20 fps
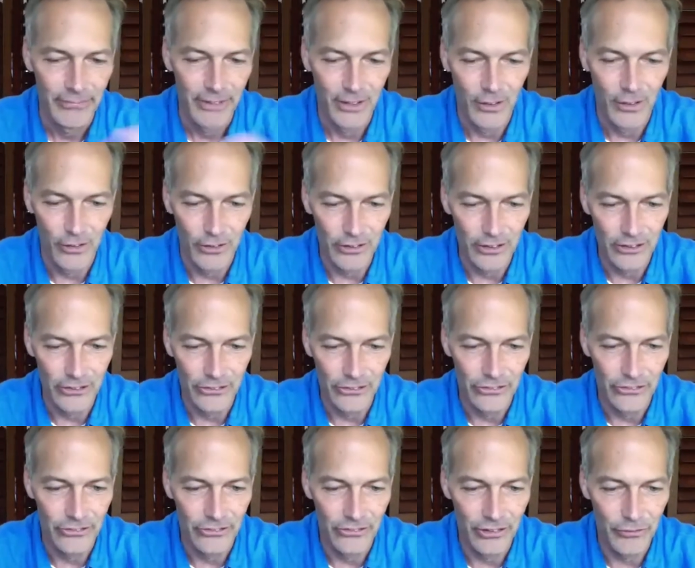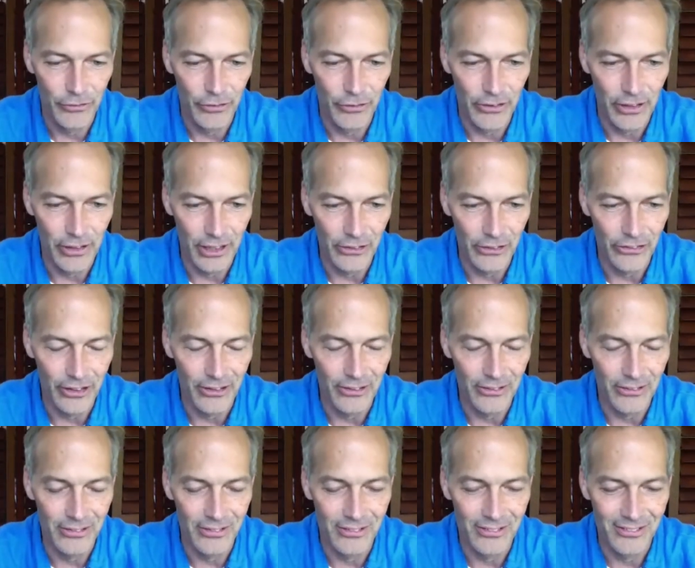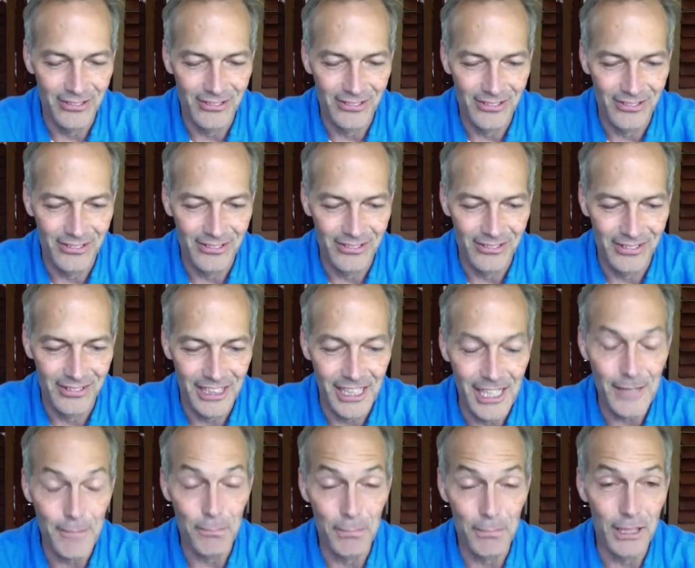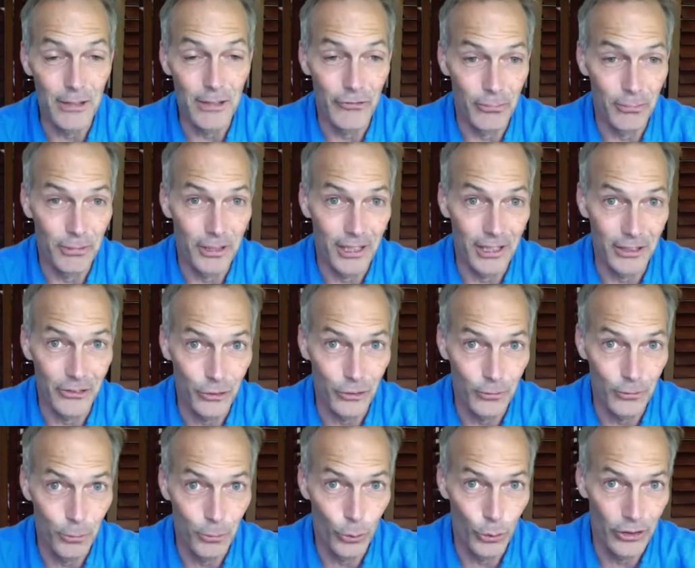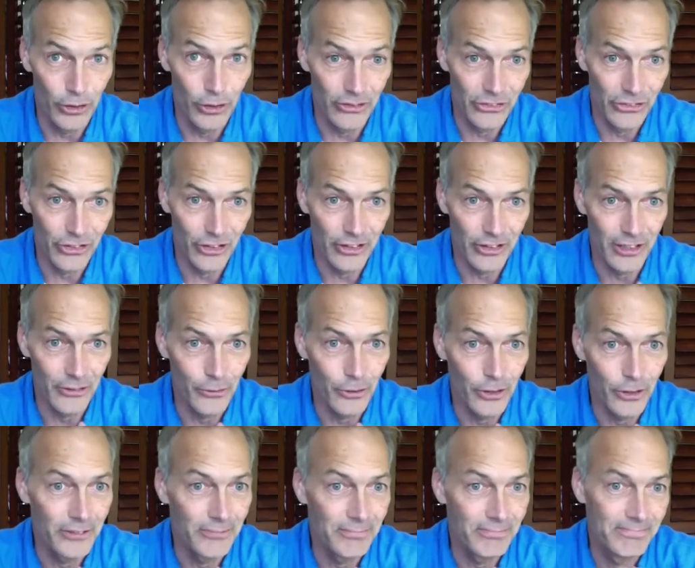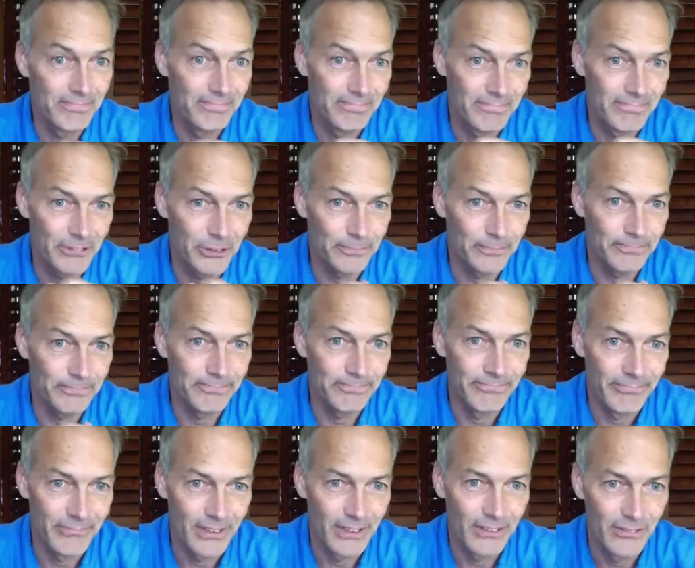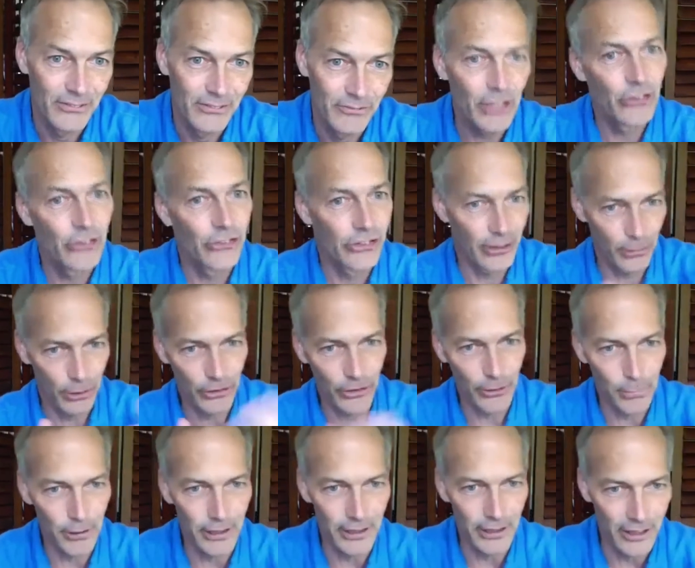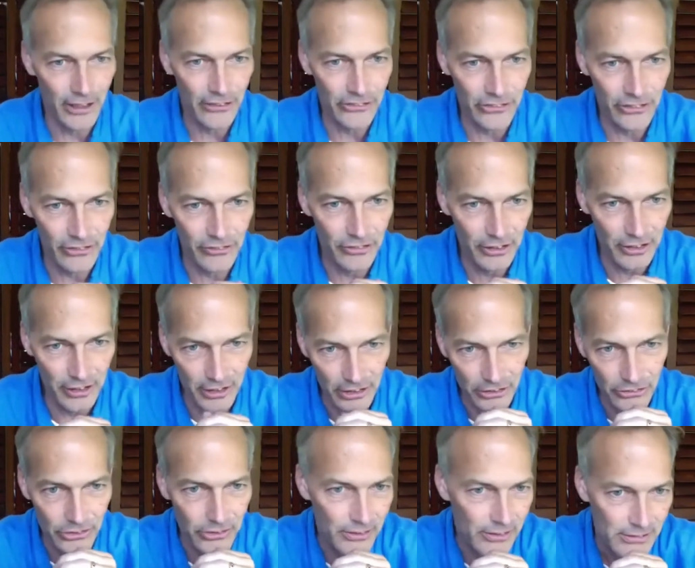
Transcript: all these different things that keep me from getting too bored and stuck in a rut. So very similar to playing lots of different gigs.